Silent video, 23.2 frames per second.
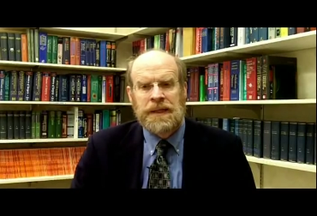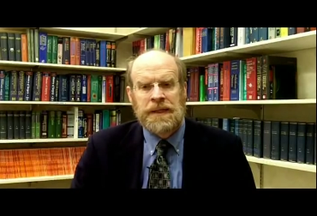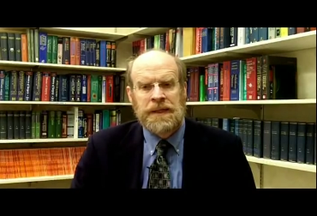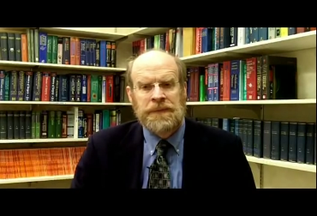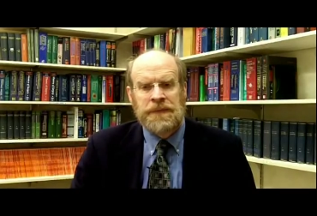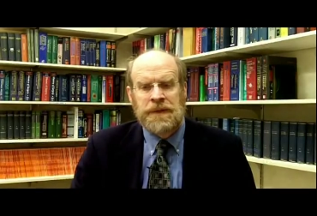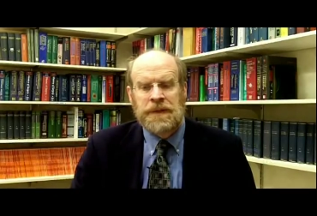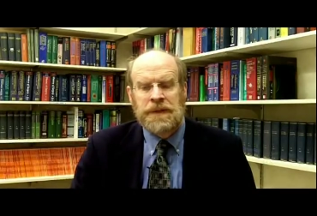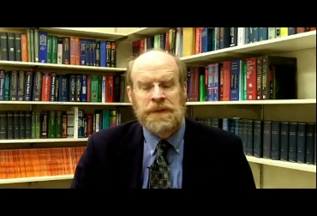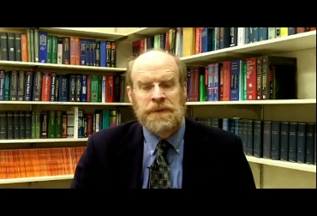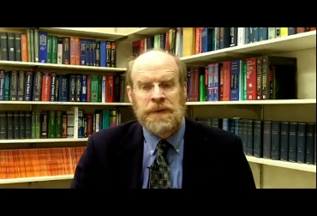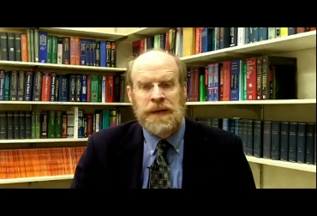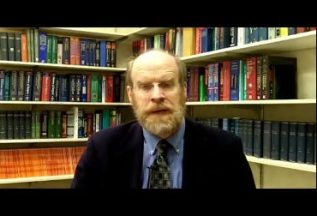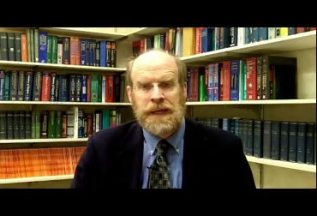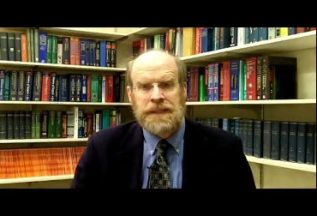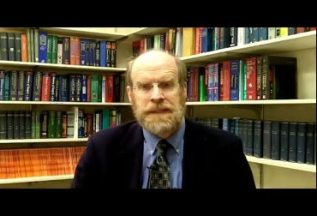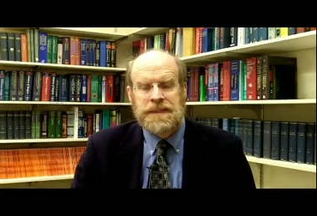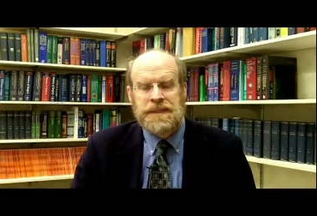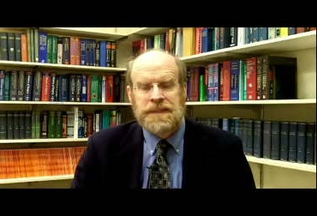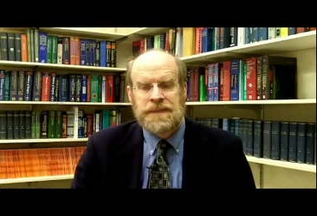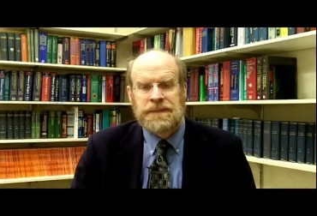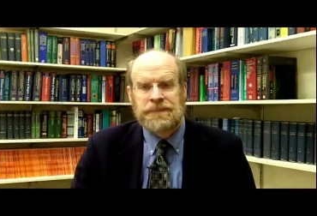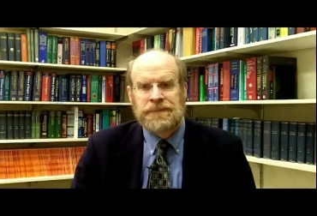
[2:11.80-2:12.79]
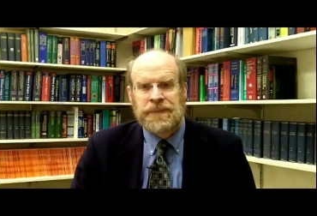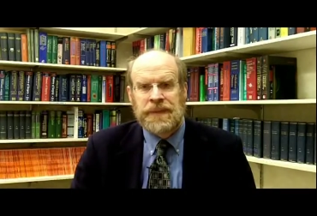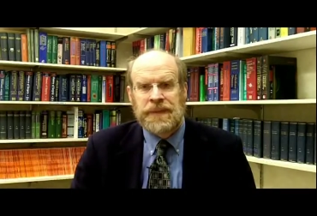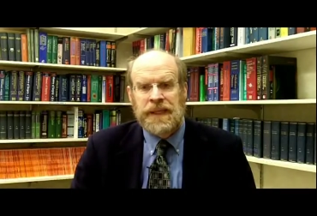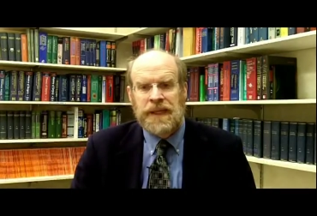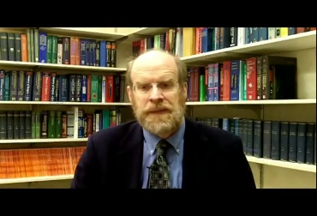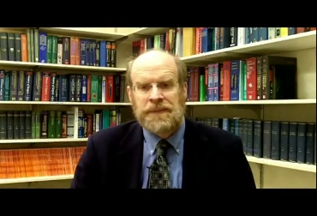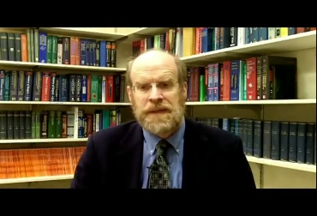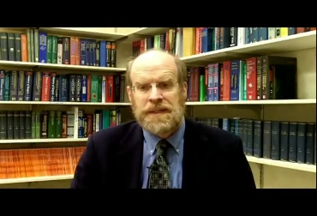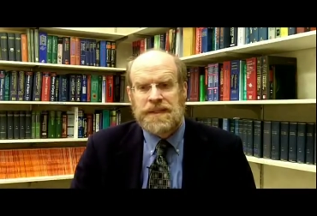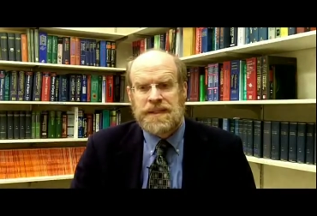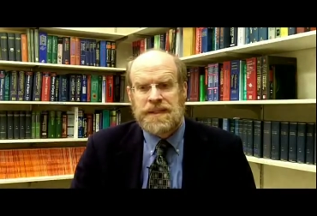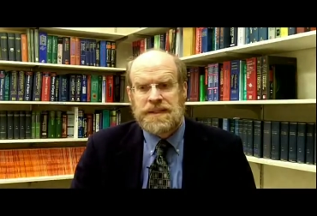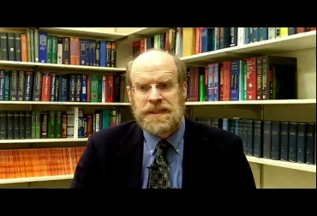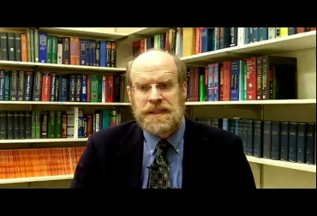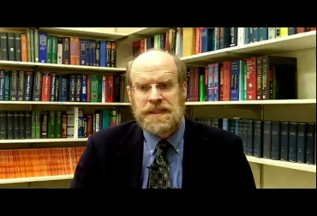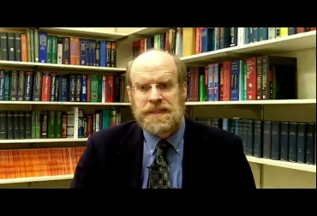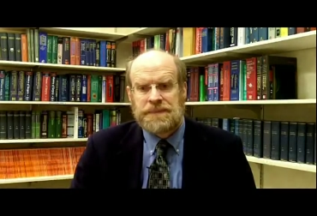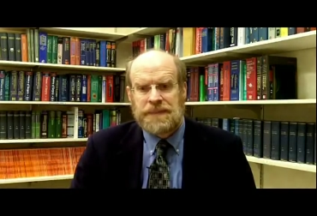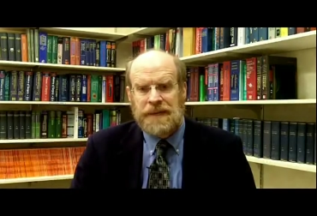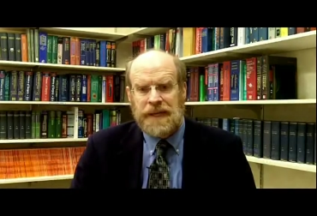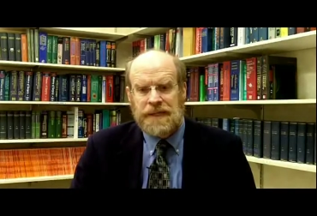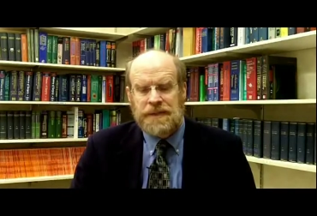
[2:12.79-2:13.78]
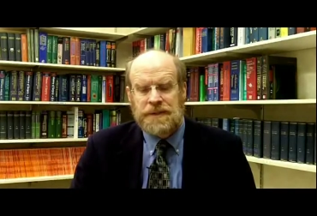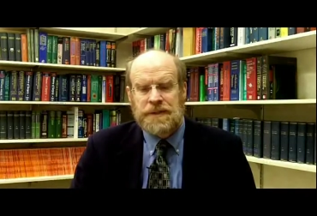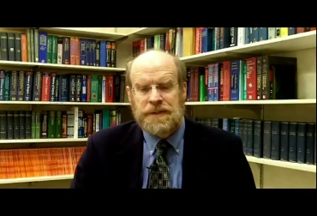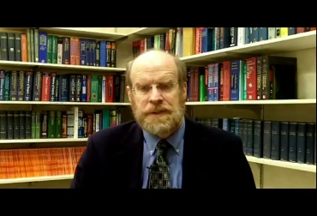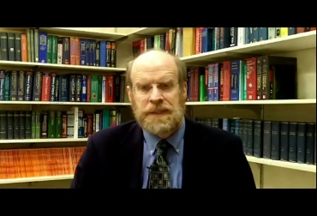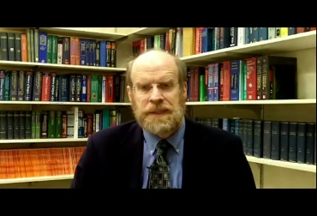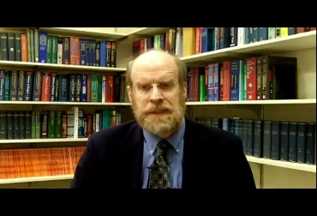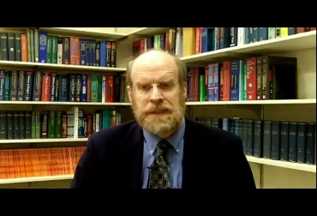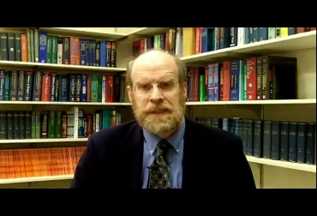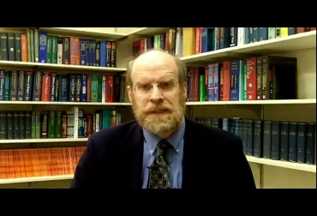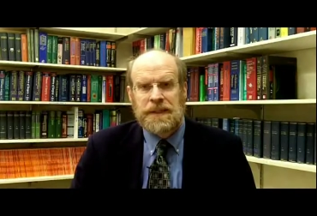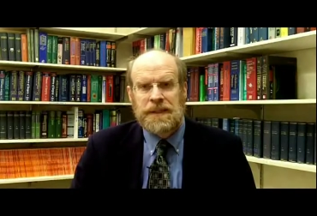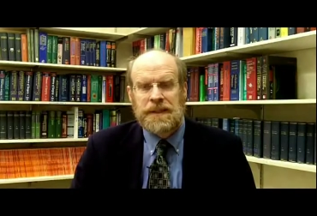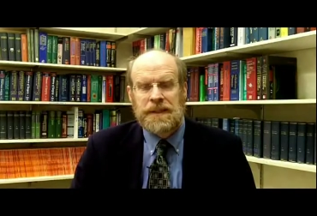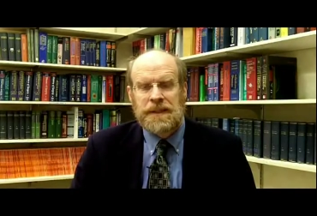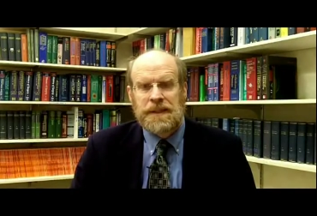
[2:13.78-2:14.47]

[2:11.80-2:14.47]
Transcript: in the U.S. And this is especially